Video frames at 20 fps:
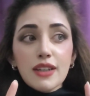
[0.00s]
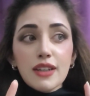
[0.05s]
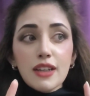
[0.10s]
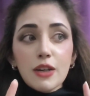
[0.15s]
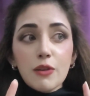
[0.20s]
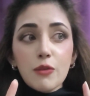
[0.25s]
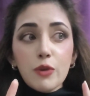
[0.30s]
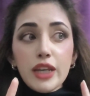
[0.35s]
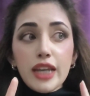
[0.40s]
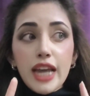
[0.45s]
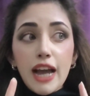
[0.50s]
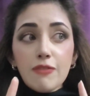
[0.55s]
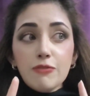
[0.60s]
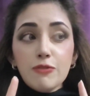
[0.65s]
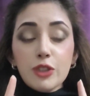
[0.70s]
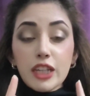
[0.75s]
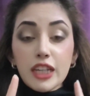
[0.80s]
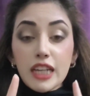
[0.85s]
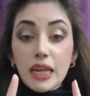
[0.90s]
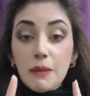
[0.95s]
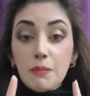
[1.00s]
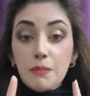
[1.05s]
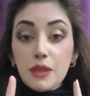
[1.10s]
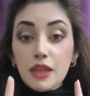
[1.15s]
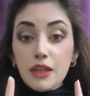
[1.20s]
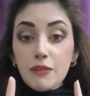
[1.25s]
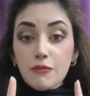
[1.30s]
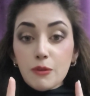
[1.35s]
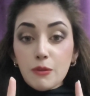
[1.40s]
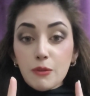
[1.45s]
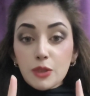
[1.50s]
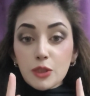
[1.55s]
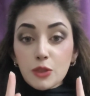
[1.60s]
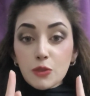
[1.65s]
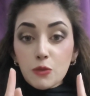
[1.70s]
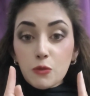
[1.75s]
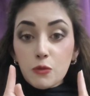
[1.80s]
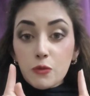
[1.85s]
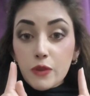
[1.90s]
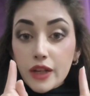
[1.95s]
we have to keep the
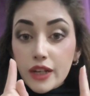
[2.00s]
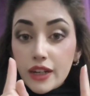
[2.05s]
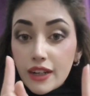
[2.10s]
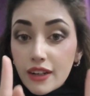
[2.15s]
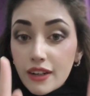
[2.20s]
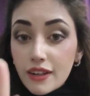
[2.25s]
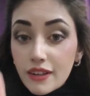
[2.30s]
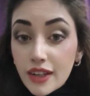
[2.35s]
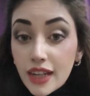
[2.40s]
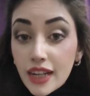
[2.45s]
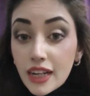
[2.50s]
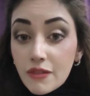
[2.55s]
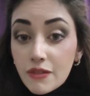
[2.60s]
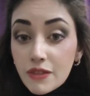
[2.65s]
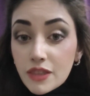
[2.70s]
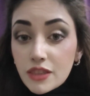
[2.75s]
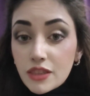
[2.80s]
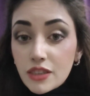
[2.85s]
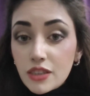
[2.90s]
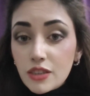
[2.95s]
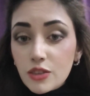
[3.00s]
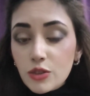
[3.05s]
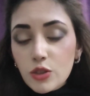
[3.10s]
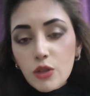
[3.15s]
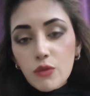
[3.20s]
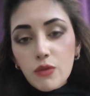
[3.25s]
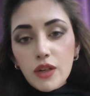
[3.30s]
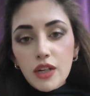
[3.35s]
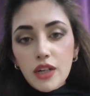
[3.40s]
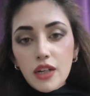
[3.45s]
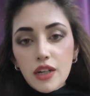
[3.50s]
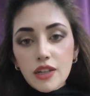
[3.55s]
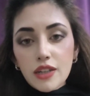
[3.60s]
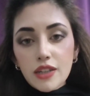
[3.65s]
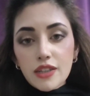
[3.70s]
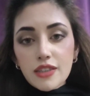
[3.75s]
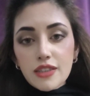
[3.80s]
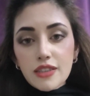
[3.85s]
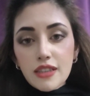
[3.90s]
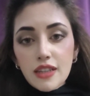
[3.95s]
information very relevant to our
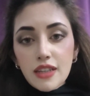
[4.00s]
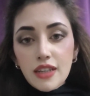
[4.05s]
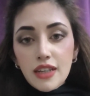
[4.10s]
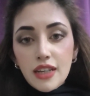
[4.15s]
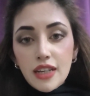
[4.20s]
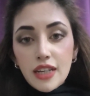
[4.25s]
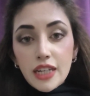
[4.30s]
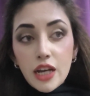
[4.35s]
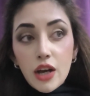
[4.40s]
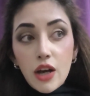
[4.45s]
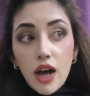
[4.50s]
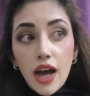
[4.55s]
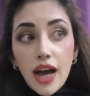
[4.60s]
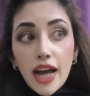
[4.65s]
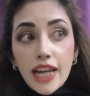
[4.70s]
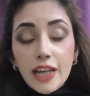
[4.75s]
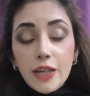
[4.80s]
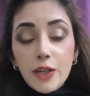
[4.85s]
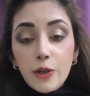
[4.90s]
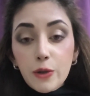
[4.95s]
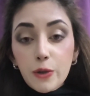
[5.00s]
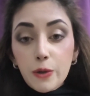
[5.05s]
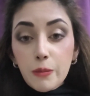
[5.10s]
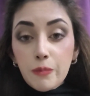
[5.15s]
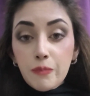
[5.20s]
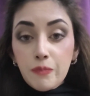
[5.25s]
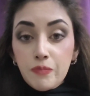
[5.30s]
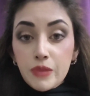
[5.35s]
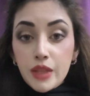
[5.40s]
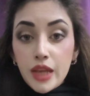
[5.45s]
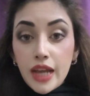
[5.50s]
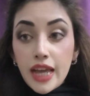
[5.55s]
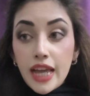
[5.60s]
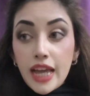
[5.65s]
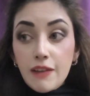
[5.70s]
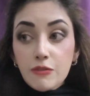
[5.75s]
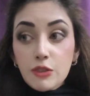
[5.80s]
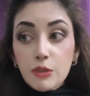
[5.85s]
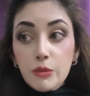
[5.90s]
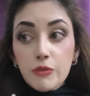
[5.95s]
learners. Now I know I
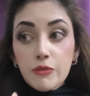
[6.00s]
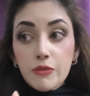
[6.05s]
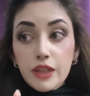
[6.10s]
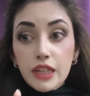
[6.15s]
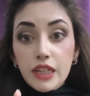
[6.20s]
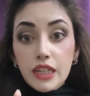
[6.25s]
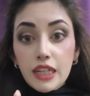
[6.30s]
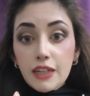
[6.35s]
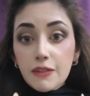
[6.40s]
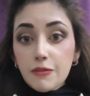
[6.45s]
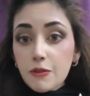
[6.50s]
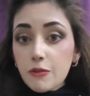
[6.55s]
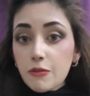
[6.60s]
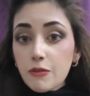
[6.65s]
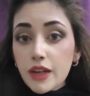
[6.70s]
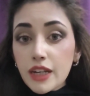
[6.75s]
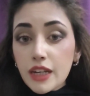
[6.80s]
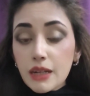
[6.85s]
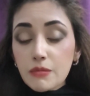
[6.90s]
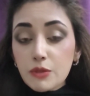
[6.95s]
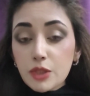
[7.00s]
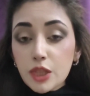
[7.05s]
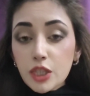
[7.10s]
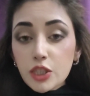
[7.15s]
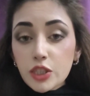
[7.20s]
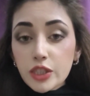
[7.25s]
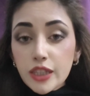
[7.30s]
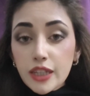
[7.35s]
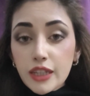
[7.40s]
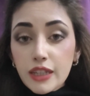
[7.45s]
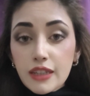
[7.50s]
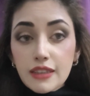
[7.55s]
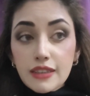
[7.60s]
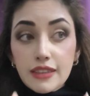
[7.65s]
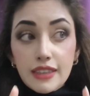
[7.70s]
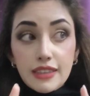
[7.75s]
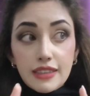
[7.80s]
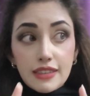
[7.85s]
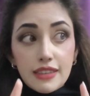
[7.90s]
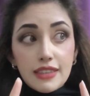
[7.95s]
have to be very careful while I'm teaching.
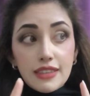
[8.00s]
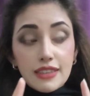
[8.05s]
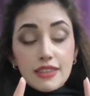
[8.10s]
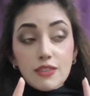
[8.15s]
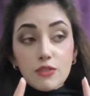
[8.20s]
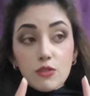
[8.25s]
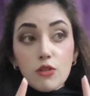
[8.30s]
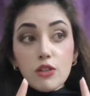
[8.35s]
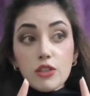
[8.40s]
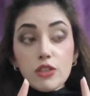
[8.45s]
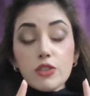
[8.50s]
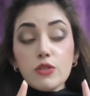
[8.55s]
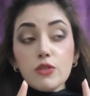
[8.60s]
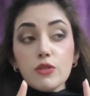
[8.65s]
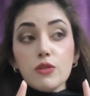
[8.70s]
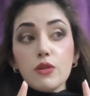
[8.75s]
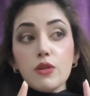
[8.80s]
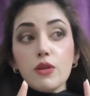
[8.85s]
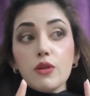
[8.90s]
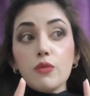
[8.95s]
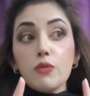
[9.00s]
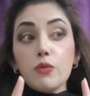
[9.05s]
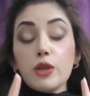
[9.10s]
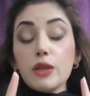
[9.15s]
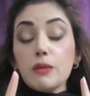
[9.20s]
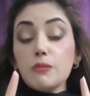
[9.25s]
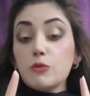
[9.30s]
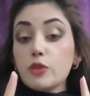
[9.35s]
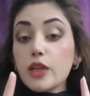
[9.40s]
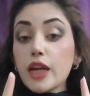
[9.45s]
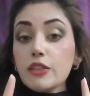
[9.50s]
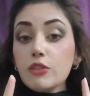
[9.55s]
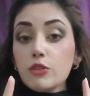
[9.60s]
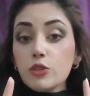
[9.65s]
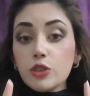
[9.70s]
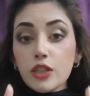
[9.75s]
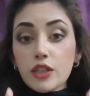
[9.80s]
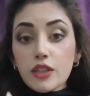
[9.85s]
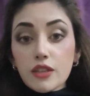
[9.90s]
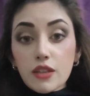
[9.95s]
This is also what I'm trying to
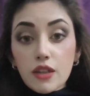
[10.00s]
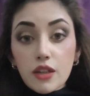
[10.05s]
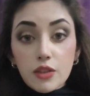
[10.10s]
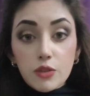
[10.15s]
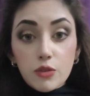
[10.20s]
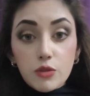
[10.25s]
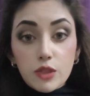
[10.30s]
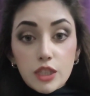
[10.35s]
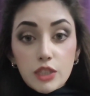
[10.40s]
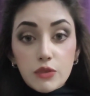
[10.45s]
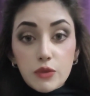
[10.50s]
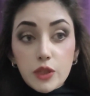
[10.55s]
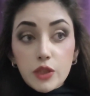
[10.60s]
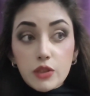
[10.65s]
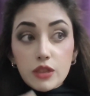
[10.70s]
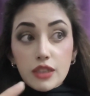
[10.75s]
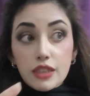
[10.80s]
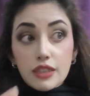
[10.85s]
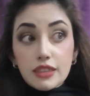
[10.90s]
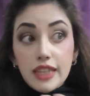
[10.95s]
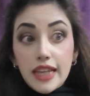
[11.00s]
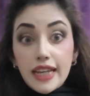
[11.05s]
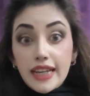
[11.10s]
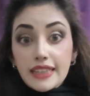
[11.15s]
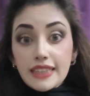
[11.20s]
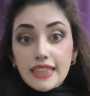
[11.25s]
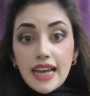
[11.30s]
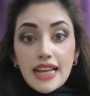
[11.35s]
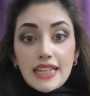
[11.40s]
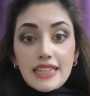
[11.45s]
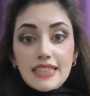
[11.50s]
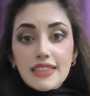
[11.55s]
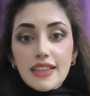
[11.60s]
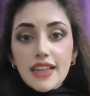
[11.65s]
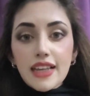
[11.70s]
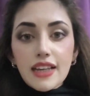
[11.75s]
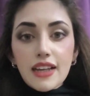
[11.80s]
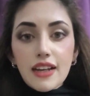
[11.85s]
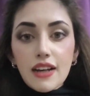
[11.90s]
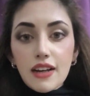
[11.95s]
share through this video. Take it as
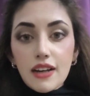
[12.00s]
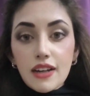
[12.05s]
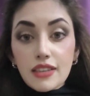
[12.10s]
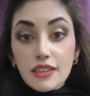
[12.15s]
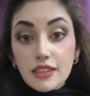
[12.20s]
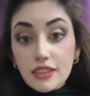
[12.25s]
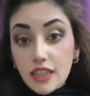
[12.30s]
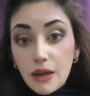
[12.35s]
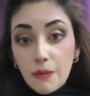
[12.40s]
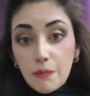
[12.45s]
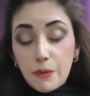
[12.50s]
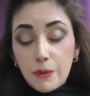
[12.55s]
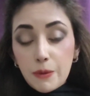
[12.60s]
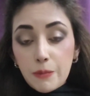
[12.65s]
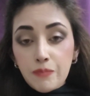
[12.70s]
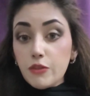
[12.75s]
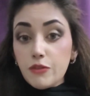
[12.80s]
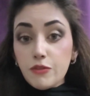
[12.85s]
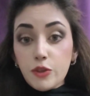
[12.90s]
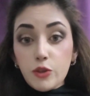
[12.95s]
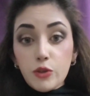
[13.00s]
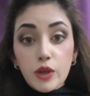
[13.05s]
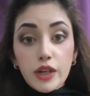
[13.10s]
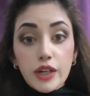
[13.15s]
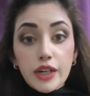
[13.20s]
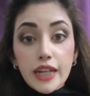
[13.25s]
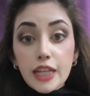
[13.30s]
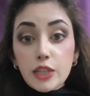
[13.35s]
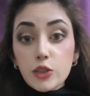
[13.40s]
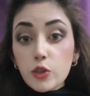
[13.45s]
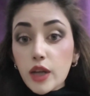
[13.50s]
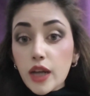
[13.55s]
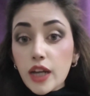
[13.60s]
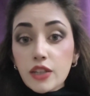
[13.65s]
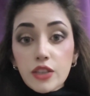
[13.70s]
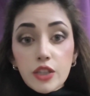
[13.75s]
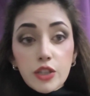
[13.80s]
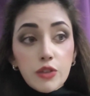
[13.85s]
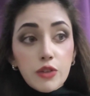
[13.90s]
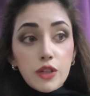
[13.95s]
like a tip. If you are an
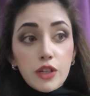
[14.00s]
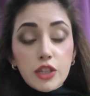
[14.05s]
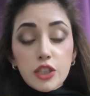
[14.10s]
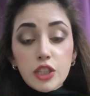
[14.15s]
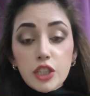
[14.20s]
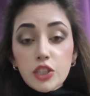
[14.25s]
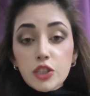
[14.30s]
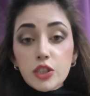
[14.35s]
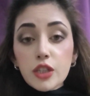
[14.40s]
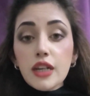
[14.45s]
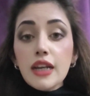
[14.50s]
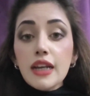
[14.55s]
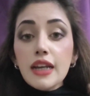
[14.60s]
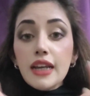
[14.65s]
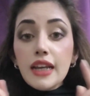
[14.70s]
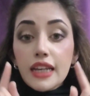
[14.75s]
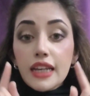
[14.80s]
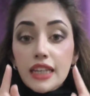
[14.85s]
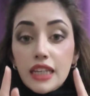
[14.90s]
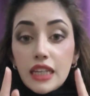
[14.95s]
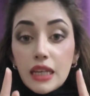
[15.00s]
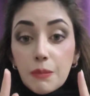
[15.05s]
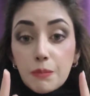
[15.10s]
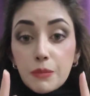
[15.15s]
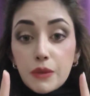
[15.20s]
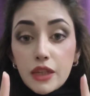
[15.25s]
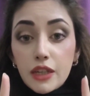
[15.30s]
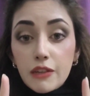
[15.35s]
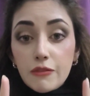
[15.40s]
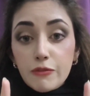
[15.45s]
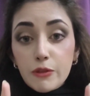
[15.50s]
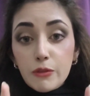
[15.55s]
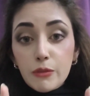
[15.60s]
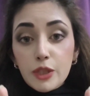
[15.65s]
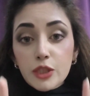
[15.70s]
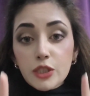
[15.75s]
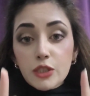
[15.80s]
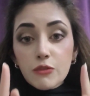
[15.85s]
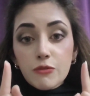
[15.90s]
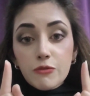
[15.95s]
educator, you are a teacher, keep the
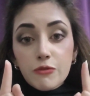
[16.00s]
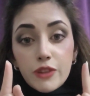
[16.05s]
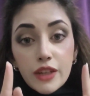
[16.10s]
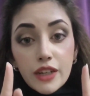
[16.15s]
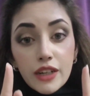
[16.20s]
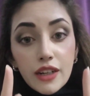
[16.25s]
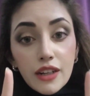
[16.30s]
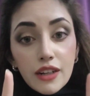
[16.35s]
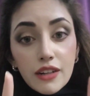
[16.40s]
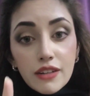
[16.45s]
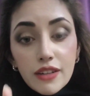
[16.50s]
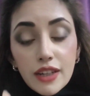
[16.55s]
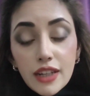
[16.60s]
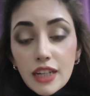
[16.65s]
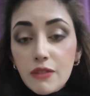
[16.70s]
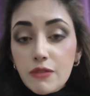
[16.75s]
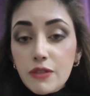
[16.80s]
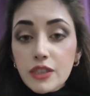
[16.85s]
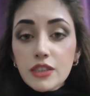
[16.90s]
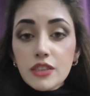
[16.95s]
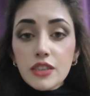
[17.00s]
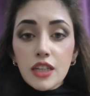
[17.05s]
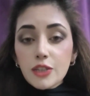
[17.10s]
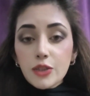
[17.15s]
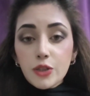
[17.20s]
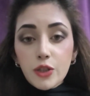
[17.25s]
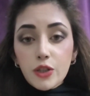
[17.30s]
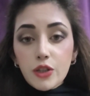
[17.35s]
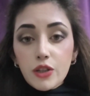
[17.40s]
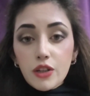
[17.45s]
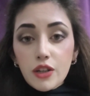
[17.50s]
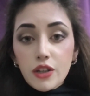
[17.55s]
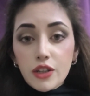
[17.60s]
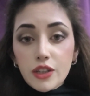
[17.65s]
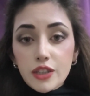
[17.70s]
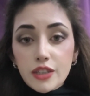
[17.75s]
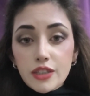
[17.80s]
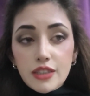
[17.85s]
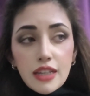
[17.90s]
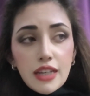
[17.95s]
information very relevant to your
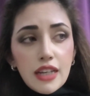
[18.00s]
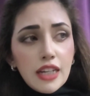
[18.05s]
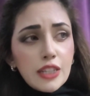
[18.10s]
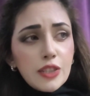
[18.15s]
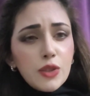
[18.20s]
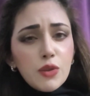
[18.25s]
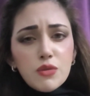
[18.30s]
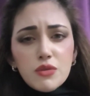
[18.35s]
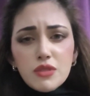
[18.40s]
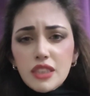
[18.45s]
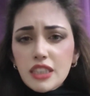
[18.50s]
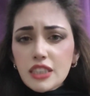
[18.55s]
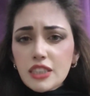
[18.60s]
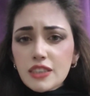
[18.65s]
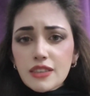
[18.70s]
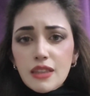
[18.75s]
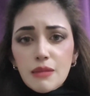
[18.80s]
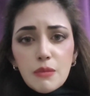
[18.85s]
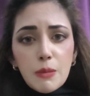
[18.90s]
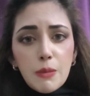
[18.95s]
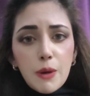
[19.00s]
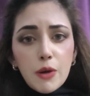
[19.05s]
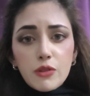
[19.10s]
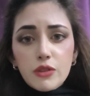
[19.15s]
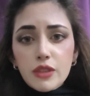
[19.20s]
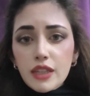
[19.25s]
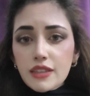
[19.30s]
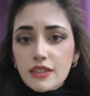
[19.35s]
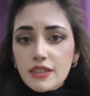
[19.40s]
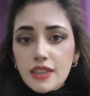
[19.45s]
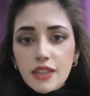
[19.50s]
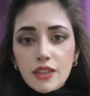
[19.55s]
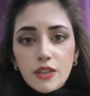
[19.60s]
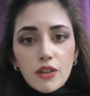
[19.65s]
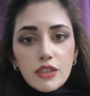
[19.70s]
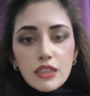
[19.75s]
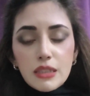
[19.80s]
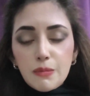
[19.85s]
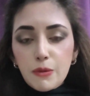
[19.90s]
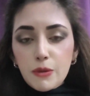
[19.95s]
learners. Don't teach them about things they are
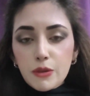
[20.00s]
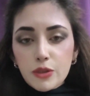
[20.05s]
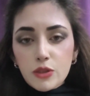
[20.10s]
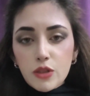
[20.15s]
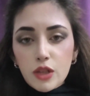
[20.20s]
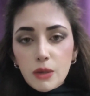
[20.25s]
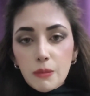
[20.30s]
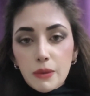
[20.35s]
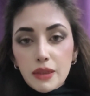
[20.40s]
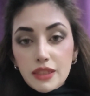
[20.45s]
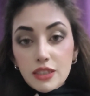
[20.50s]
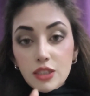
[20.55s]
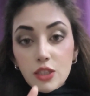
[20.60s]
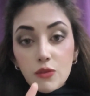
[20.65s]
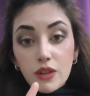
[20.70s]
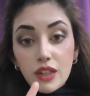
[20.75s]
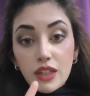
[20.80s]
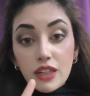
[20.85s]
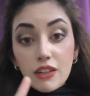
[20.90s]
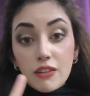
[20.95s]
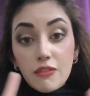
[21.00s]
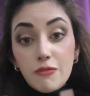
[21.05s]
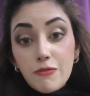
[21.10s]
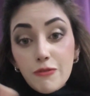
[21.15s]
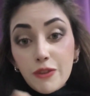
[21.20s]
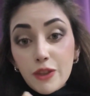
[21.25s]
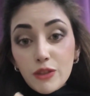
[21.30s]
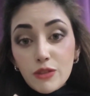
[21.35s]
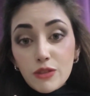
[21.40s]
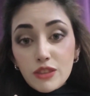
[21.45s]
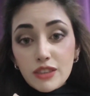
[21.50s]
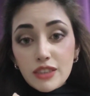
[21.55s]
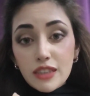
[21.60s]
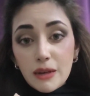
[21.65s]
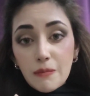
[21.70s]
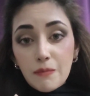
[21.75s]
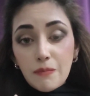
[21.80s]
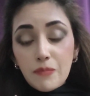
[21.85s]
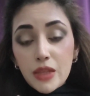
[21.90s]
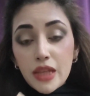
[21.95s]
not supposed to learn because you will confuse
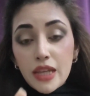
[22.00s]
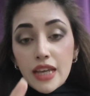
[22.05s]
them.